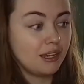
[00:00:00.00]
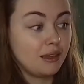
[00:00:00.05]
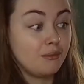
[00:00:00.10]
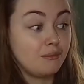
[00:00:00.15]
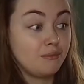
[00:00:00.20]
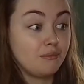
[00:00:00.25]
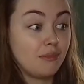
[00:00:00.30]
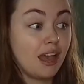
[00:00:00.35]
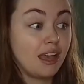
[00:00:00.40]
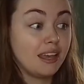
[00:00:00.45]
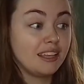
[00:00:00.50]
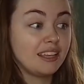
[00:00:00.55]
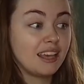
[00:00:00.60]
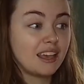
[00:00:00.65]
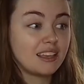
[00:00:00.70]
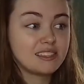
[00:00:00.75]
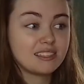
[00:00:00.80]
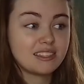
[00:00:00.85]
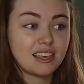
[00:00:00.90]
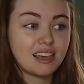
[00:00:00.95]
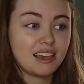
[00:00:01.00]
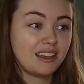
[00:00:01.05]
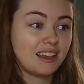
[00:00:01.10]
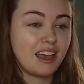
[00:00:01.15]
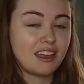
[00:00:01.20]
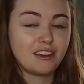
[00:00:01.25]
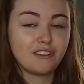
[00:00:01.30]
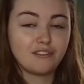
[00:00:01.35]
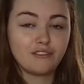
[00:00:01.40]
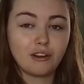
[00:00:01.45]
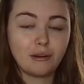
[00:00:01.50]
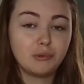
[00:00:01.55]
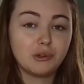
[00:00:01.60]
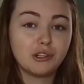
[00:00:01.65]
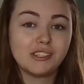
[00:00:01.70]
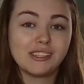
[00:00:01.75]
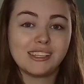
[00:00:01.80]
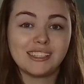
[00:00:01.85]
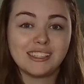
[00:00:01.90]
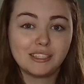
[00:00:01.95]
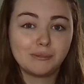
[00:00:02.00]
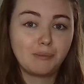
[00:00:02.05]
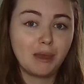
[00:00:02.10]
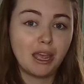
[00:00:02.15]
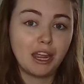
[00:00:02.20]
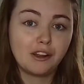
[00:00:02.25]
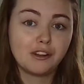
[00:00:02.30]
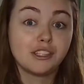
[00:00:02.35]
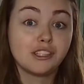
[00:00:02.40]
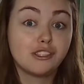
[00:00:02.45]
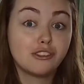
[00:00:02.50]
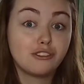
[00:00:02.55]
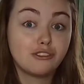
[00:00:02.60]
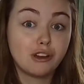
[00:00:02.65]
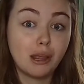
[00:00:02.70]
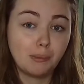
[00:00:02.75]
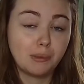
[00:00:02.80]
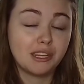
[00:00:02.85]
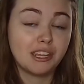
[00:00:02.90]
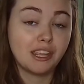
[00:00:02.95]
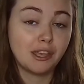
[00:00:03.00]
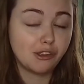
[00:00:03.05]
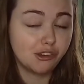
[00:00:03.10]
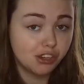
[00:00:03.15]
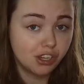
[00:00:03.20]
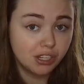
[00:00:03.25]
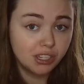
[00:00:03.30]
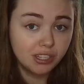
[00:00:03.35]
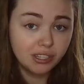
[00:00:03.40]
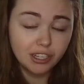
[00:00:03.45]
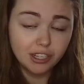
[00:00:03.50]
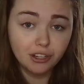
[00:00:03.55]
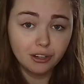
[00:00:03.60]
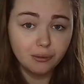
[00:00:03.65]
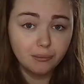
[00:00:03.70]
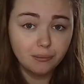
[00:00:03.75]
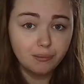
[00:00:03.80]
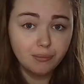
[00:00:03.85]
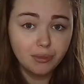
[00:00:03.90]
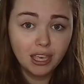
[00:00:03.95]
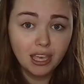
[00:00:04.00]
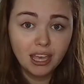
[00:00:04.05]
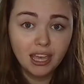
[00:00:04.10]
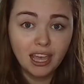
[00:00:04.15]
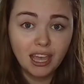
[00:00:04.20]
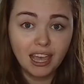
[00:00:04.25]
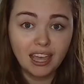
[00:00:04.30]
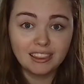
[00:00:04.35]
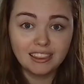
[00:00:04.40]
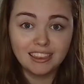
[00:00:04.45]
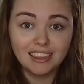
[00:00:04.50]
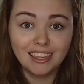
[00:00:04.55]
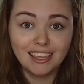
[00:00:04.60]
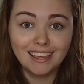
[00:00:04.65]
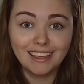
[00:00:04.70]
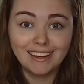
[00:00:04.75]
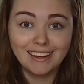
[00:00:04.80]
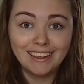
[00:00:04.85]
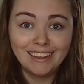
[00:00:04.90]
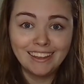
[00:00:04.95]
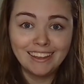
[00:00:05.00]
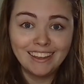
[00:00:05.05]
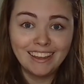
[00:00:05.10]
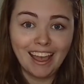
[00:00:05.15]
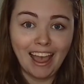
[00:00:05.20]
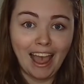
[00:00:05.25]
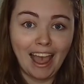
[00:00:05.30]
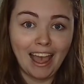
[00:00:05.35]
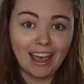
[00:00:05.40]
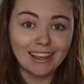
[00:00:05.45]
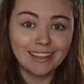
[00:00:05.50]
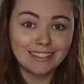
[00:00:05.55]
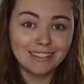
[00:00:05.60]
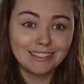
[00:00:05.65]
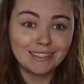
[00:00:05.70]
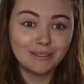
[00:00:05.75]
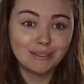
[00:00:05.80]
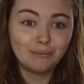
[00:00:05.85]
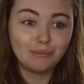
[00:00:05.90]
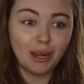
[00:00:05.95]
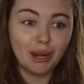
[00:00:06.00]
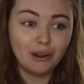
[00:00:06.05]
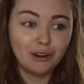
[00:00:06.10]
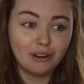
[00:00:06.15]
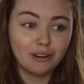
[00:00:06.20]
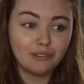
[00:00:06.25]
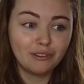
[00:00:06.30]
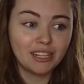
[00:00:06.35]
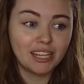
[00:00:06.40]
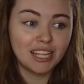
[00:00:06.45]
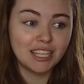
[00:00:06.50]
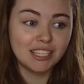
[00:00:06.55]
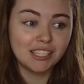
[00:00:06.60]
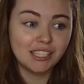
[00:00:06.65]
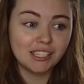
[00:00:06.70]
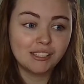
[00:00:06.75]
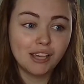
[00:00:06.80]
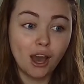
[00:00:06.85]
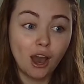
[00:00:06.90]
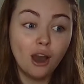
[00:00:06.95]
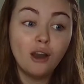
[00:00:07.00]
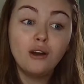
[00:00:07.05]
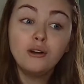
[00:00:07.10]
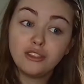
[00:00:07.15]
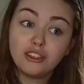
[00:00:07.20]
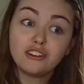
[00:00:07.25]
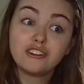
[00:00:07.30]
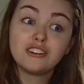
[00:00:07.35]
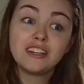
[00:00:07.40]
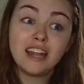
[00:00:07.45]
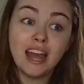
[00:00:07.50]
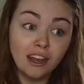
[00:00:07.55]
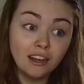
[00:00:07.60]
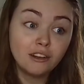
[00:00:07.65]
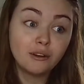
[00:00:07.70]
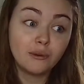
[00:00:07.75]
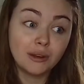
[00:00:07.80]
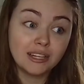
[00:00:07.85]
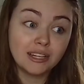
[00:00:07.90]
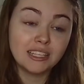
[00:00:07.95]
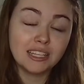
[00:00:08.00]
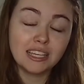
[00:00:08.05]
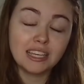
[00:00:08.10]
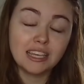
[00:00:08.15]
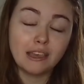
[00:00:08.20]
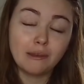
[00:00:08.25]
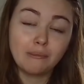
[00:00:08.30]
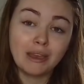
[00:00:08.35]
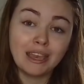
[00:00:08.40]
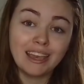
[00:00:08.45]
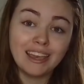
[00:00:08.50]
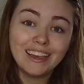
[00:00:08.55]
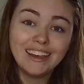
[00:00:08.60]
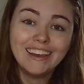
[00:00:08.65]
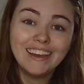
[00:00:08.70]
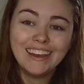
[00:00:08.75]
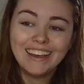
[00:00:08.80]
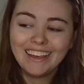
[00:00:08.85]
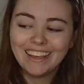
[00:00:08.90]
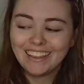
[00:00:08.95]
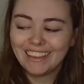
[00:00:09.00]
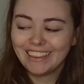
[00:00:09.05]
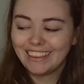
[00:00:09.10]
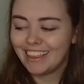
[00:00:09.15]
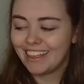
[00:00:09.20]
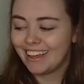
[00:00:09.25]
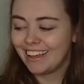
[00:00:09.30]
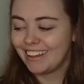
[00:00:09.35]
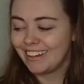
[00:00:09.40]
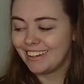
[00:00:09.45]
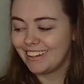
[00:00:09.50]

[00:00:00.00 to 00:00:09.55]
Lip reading: I guess that kind of represents Perrin's trepidation here. And then as Perrin realizes, oh, they're not going to eat me, the